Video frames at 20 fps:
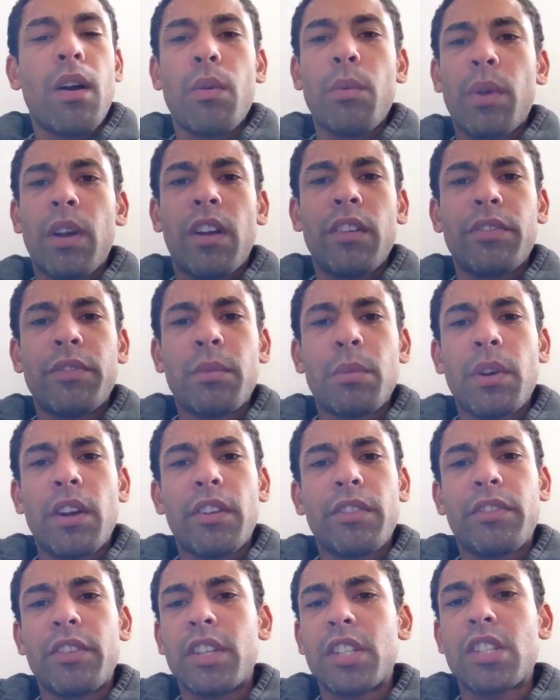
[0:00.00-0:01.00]
When I
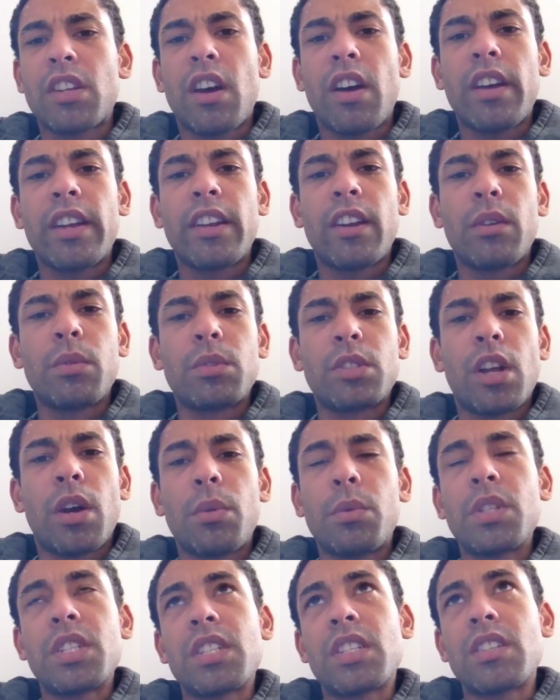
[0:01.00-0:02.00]
first started, I
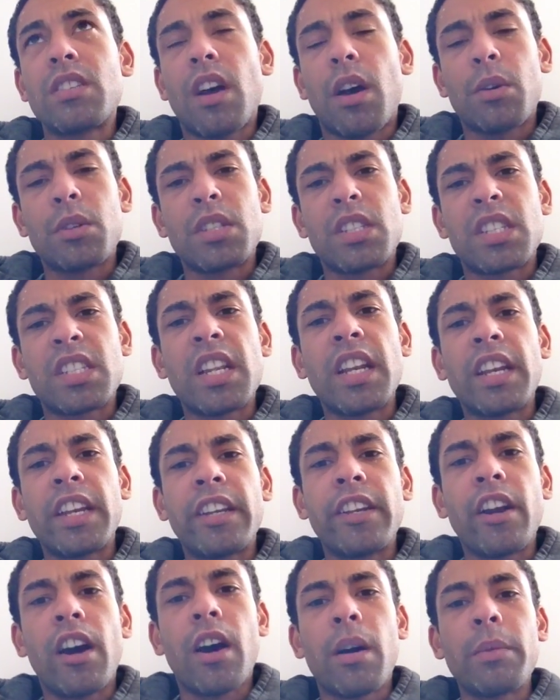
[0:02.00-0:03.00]
was still
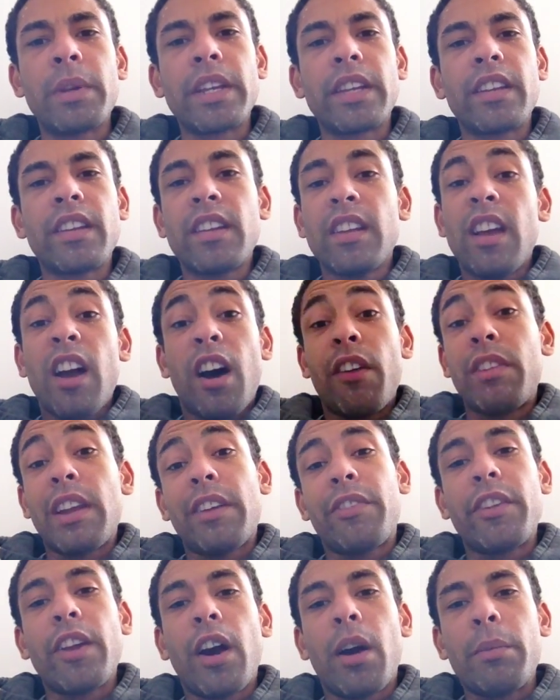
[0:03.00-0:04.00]
in the army. I've
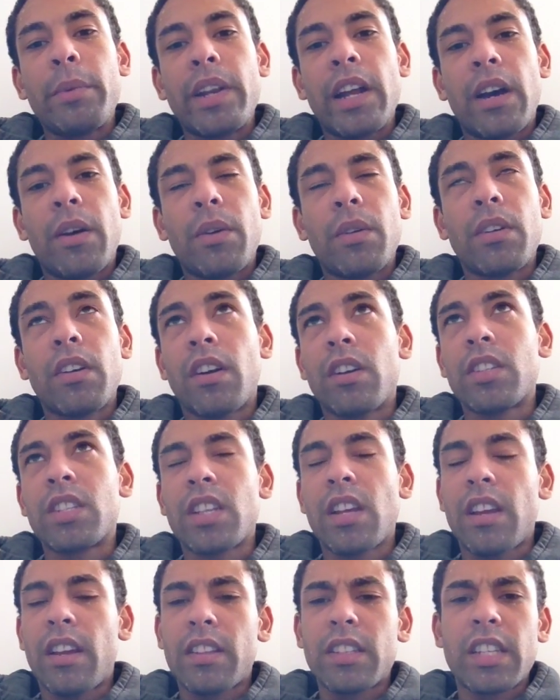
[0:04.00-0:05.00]
left the army now. I was
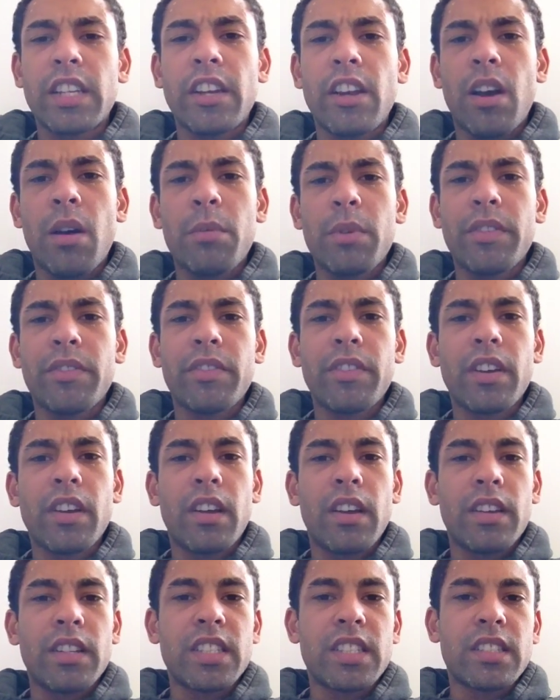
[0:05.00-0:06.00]
in the army
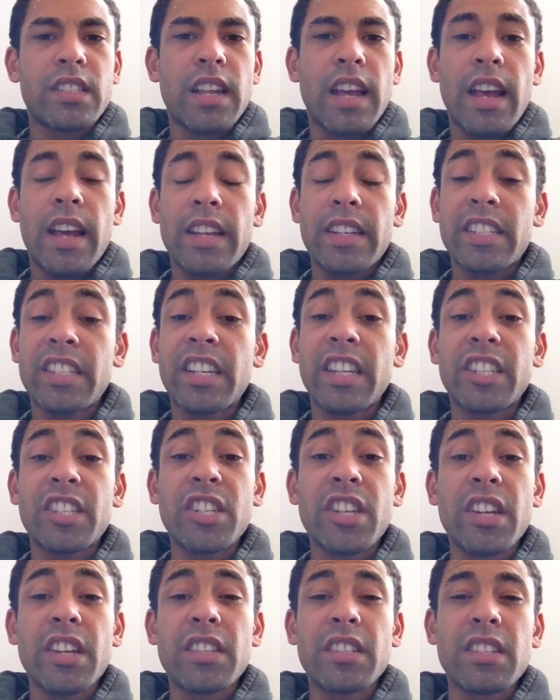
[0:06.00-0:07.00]
for 6
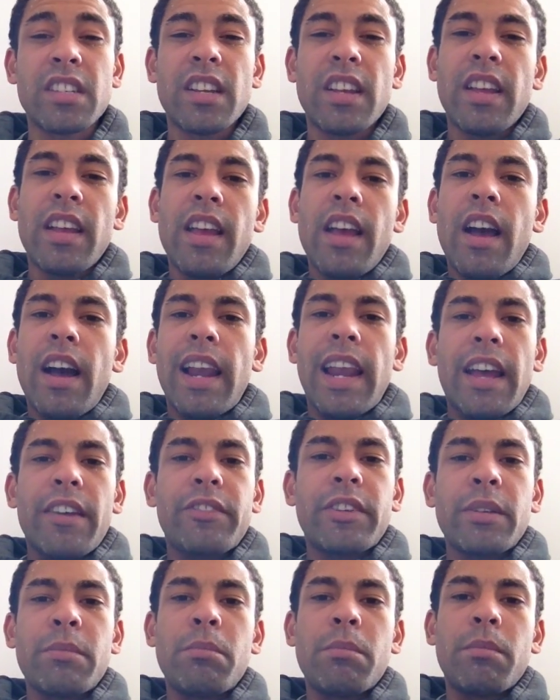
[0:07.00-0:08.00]
years. I
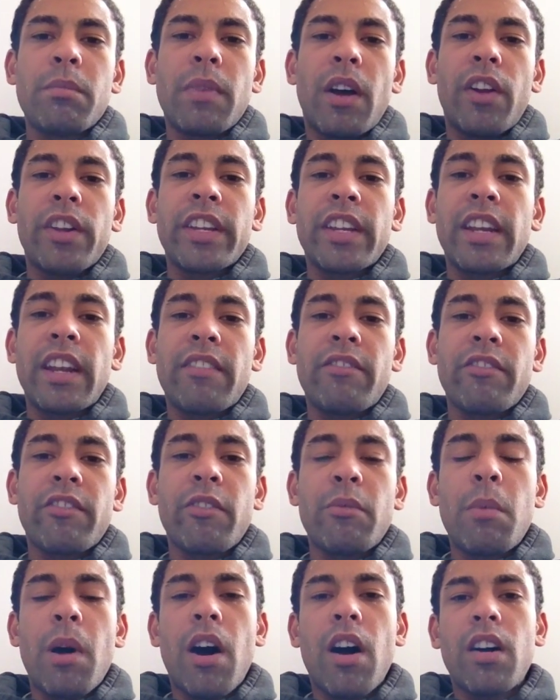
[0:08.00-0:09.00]
left him on the
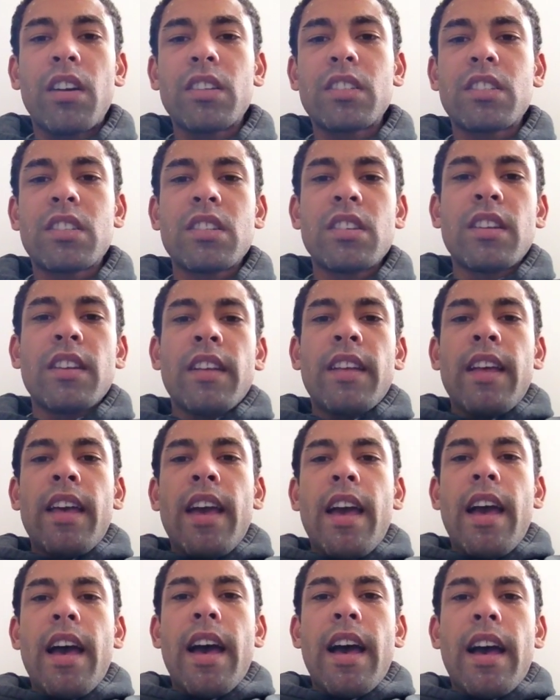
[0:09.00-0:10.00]
11th of March,
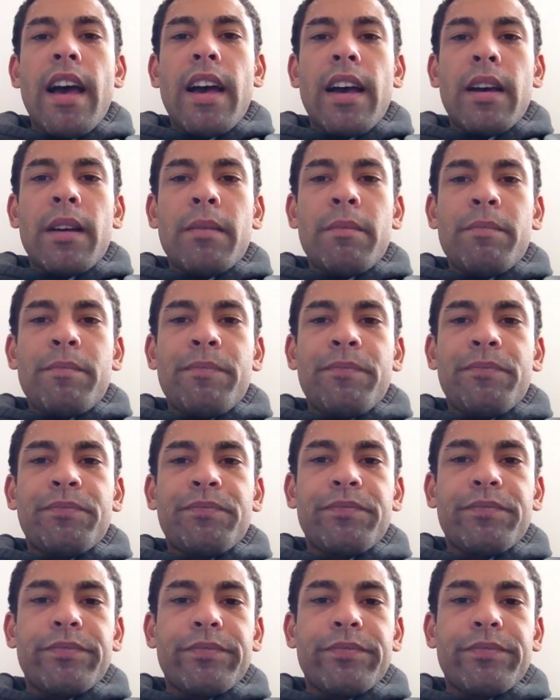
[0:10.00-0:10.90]
and